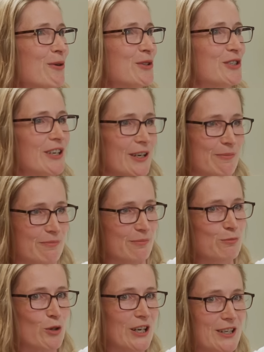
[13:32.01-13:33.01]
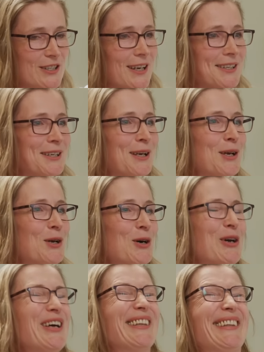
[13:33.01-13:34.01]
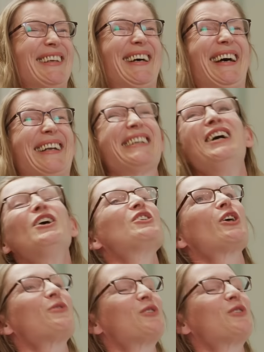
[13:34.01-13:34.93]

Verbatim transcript: now, and say what he said but